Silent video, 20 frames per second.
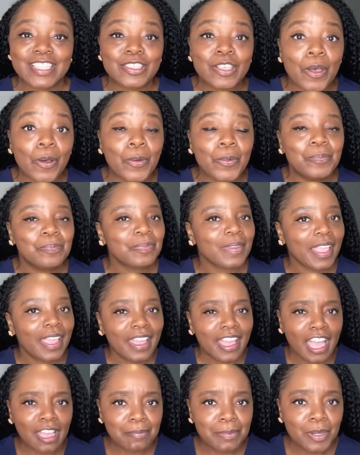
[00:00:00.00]
So,
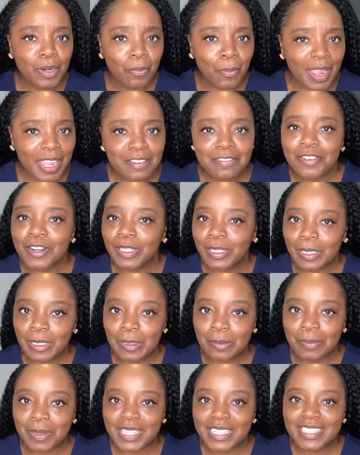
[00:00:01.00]
I've been away for a
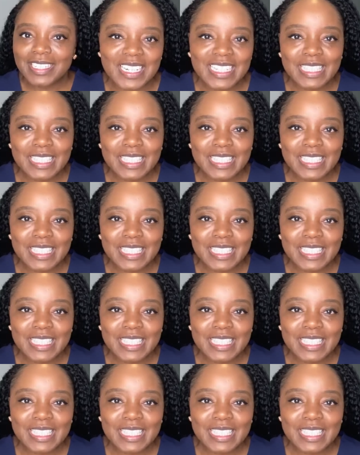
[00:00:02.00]
little bit.